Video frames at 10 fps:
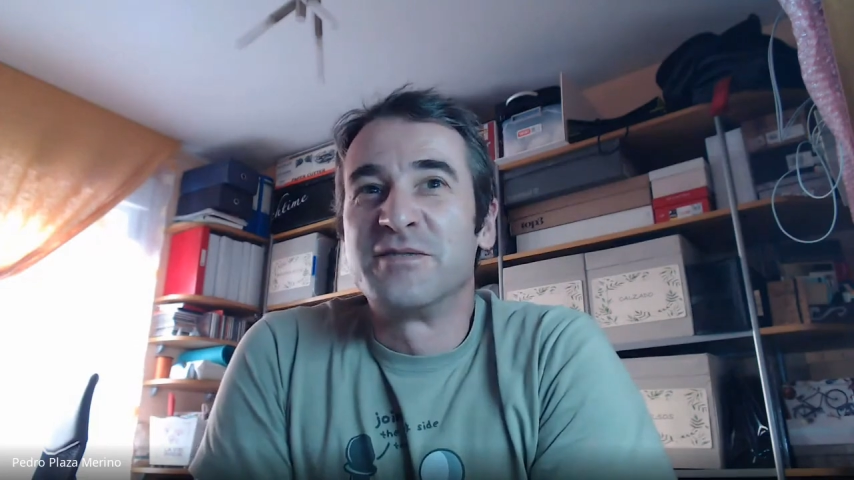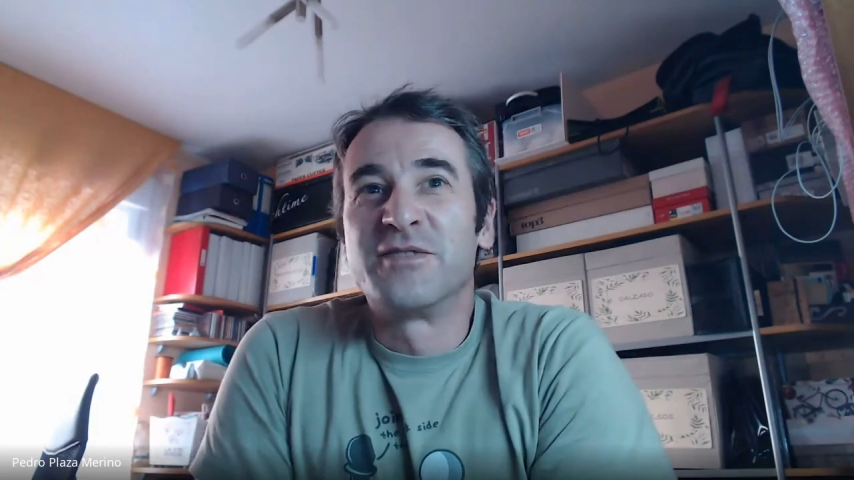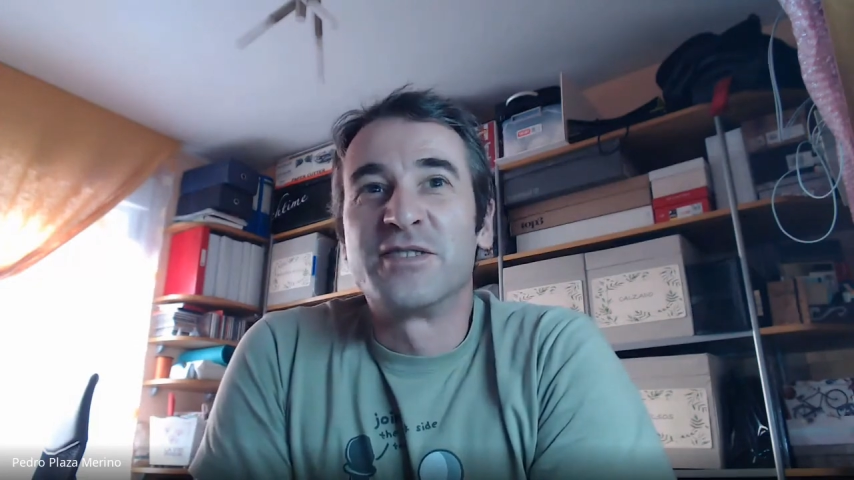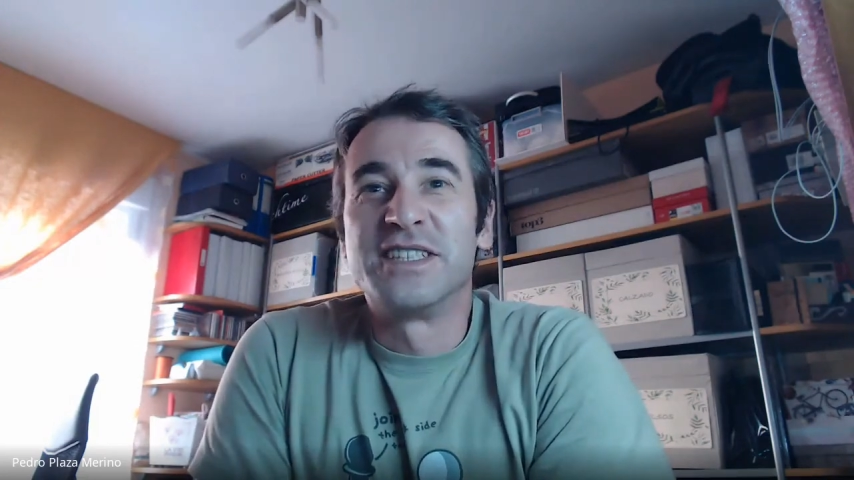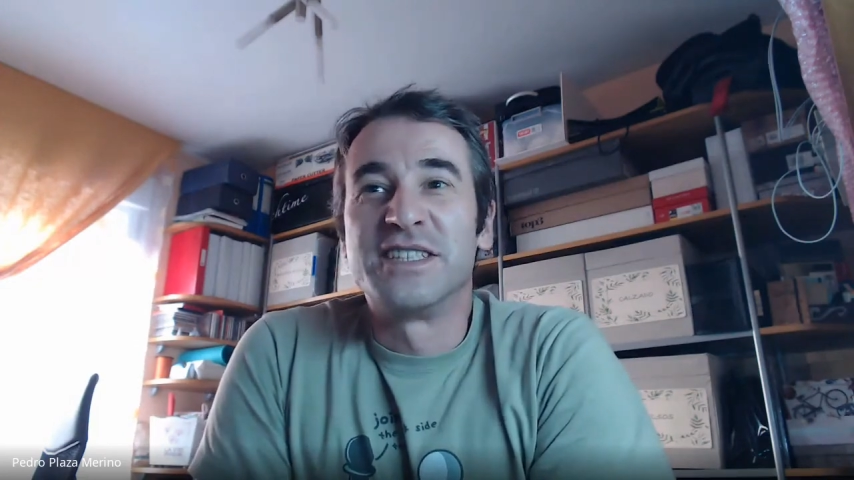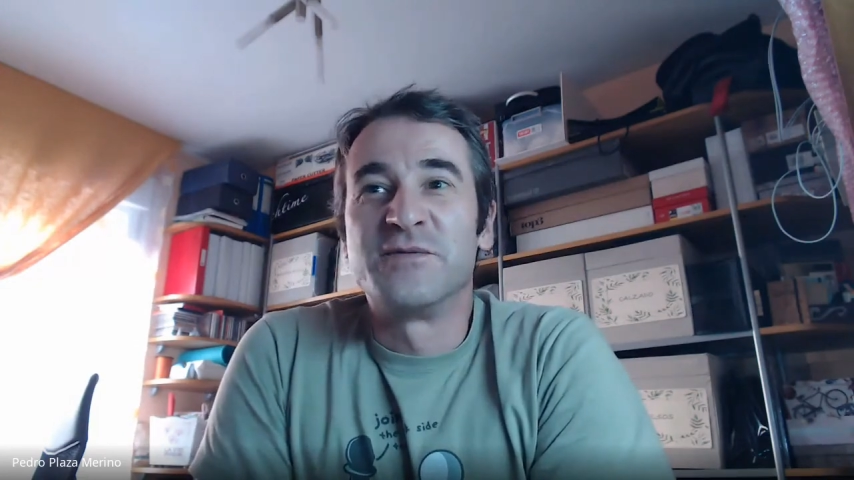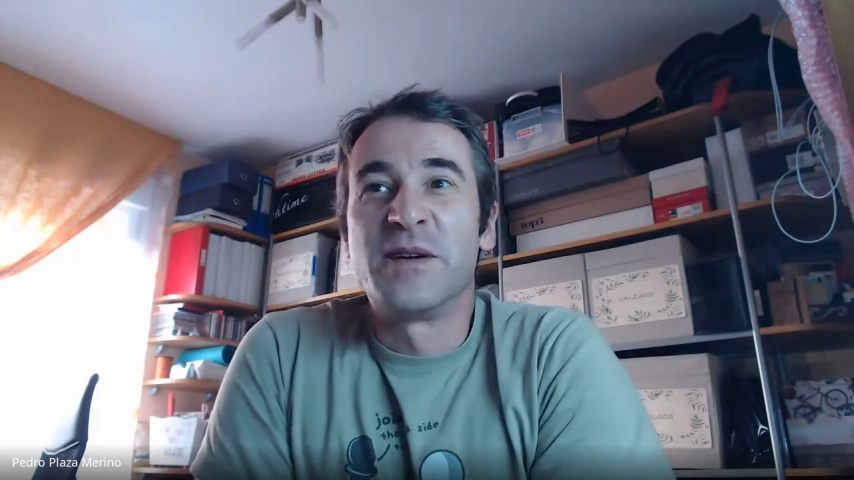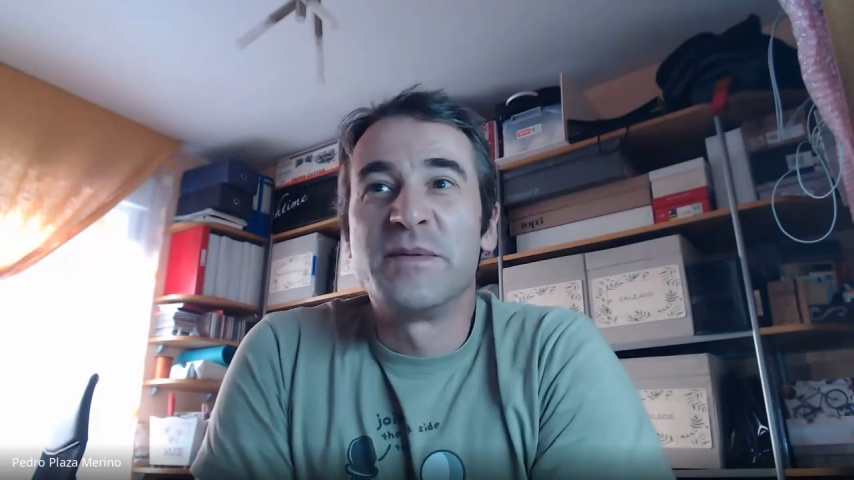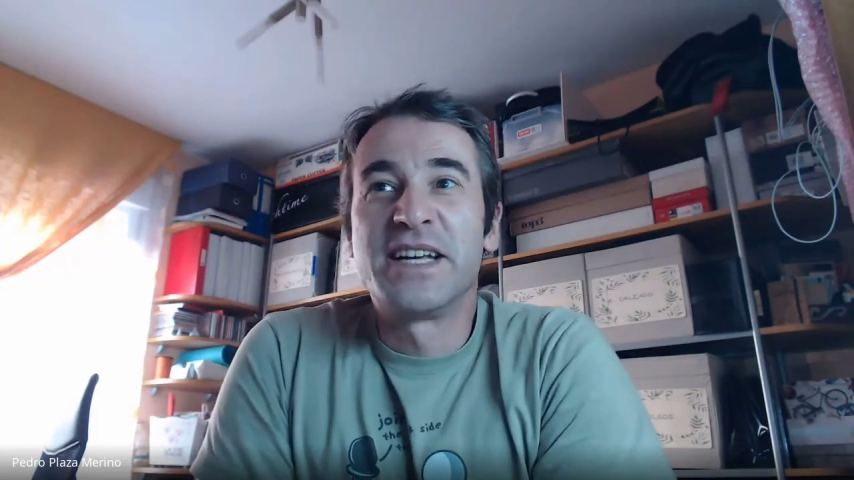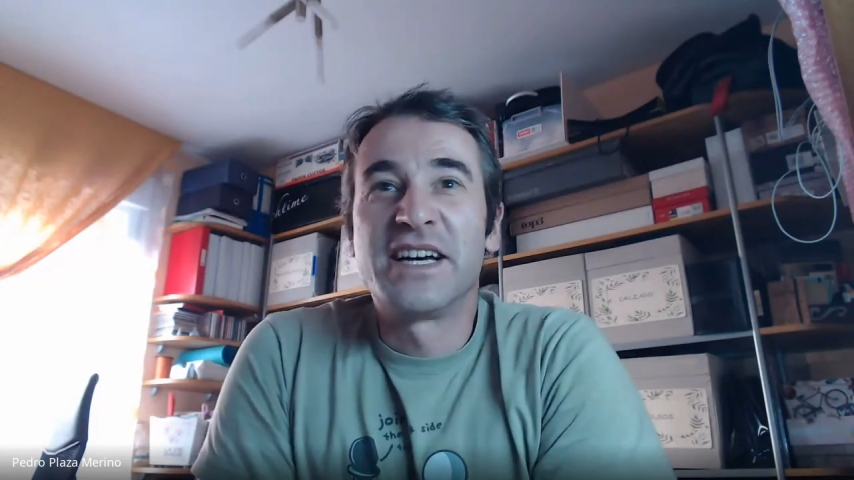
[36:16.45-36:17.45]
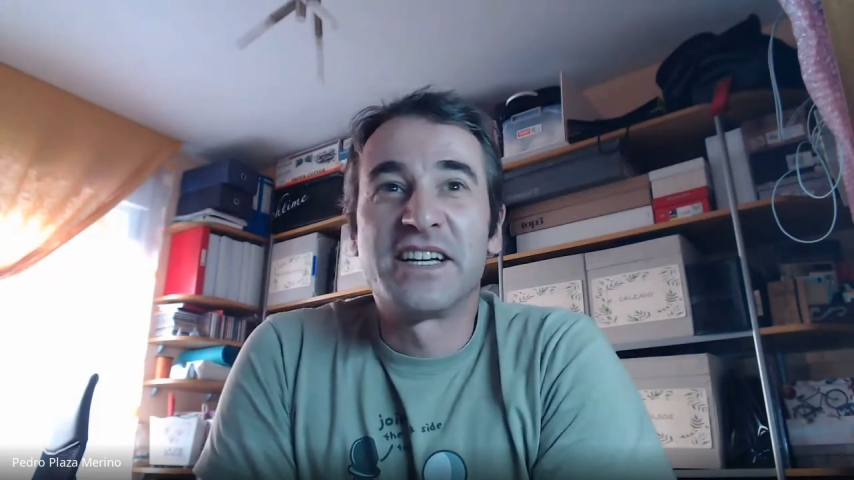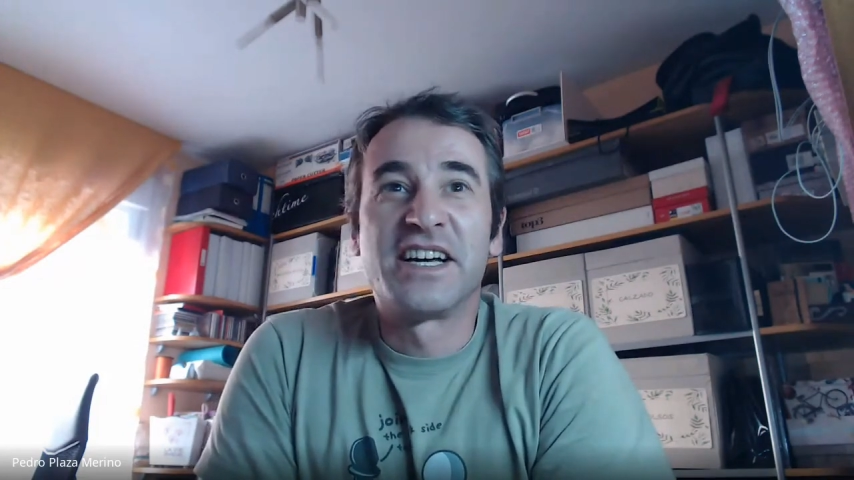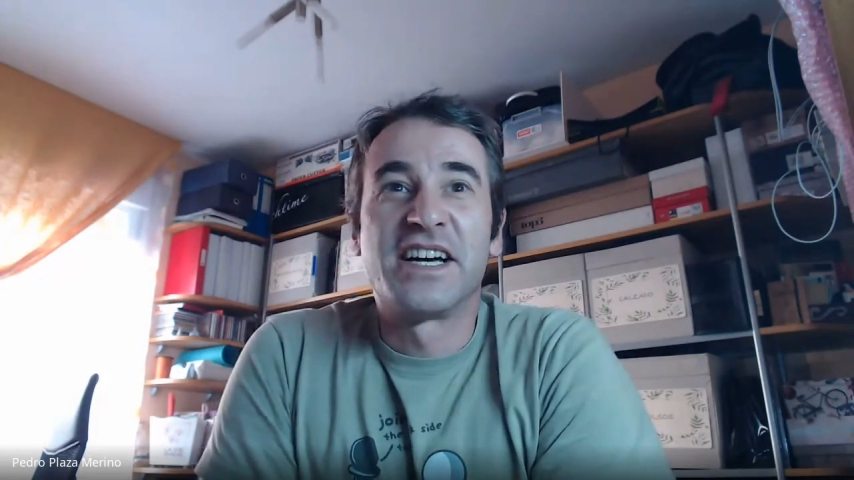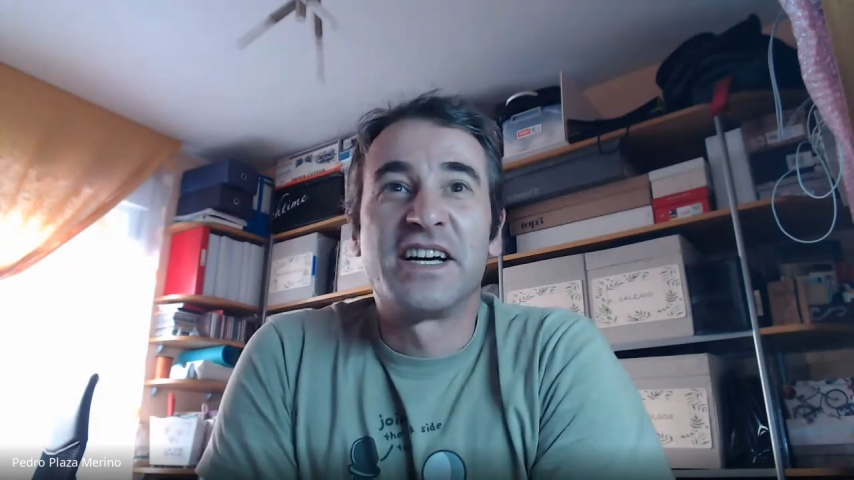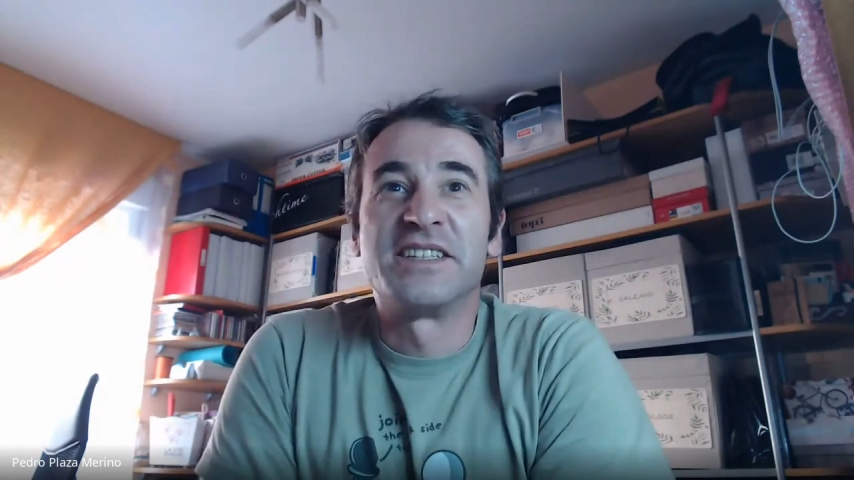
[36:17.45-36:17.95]
for this webinar,
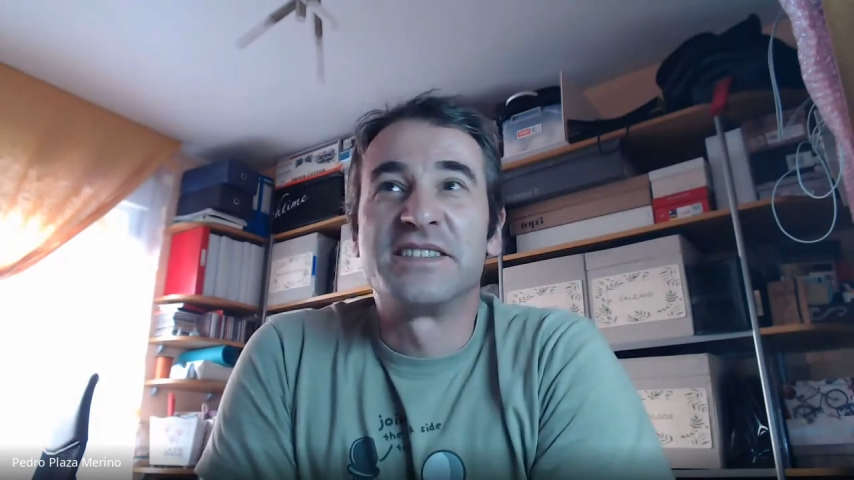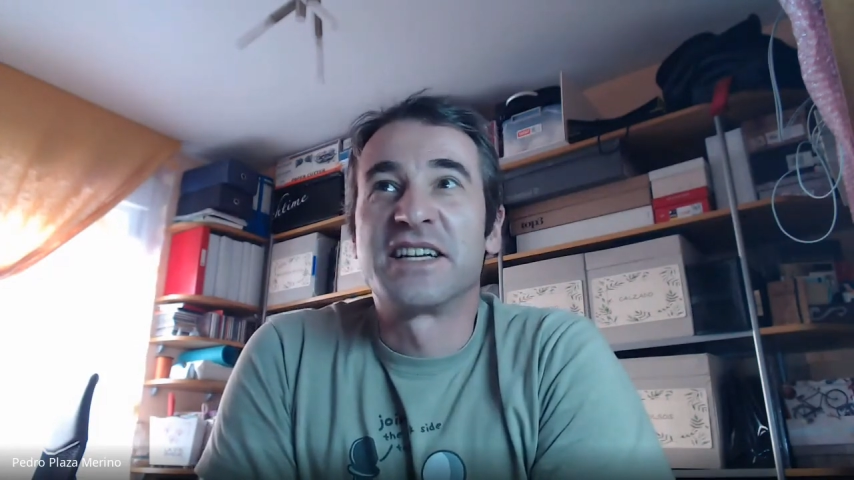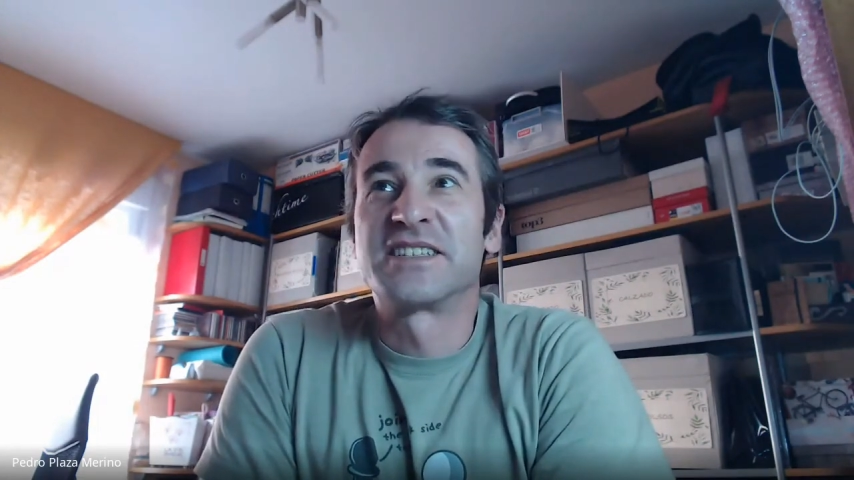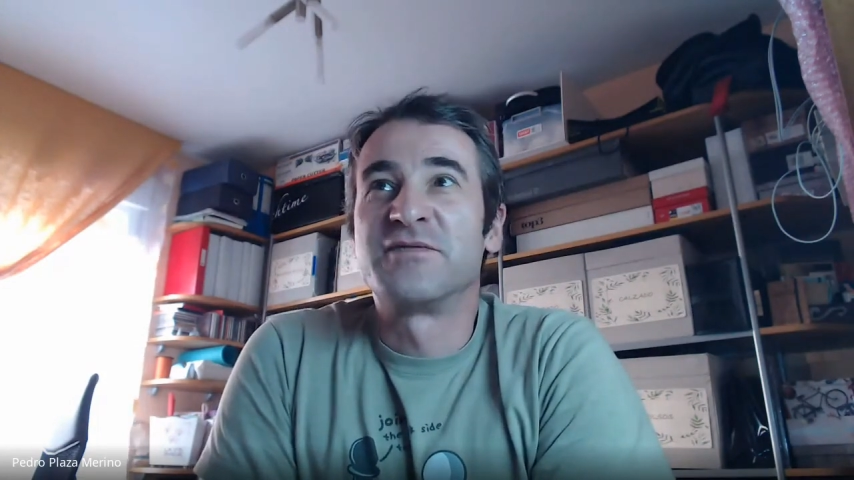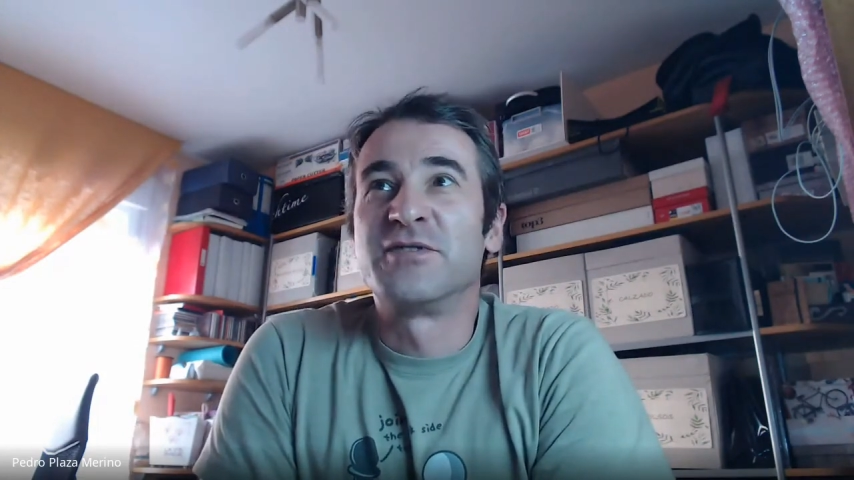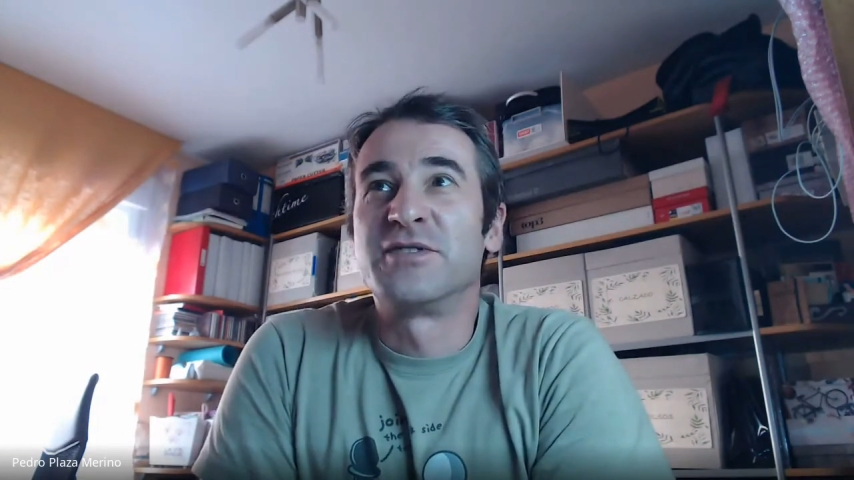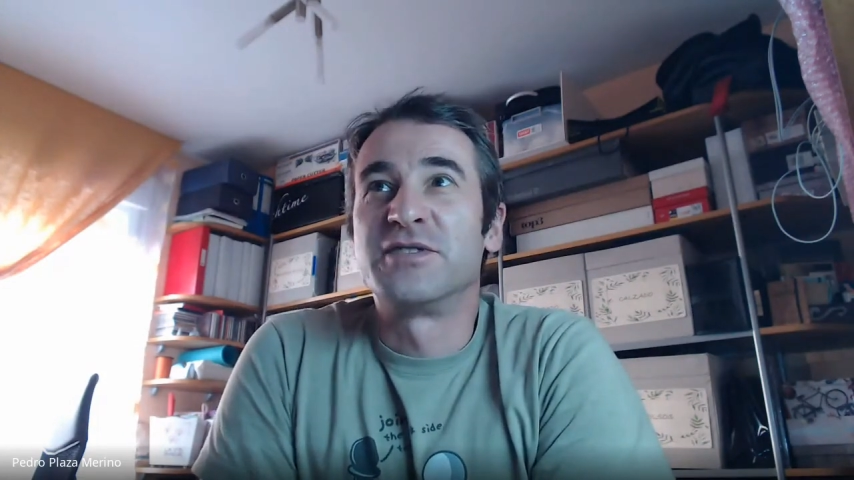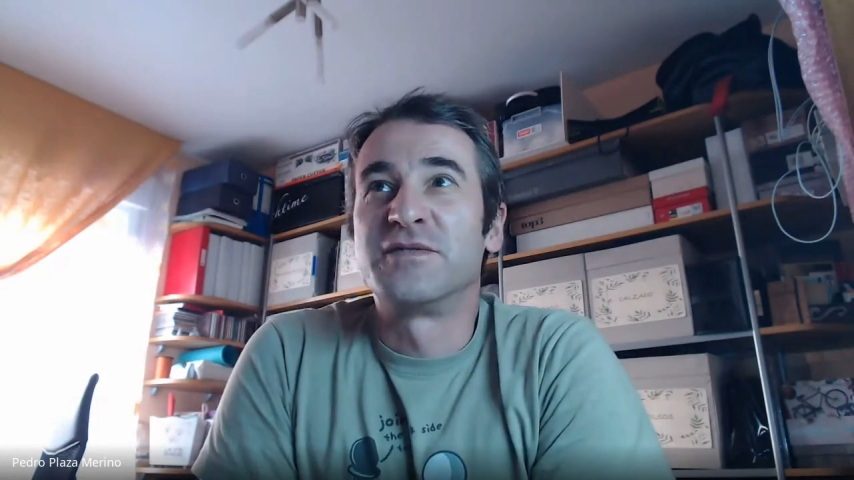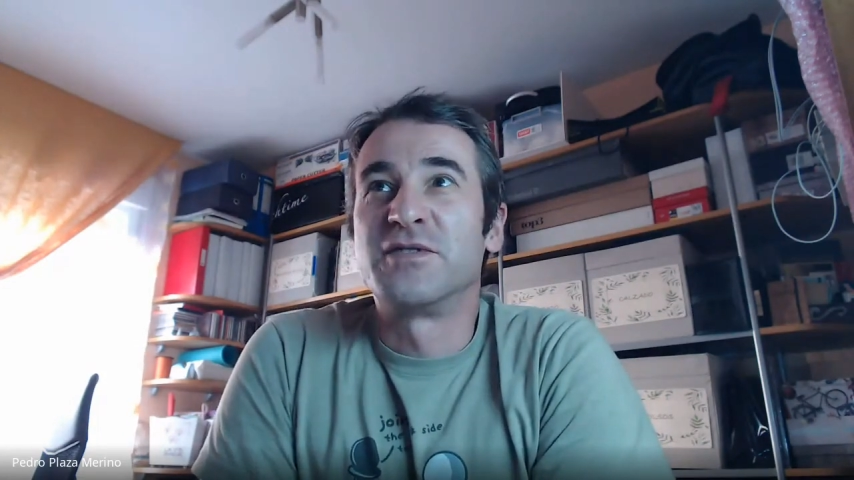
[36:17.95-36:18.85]
and thanks for,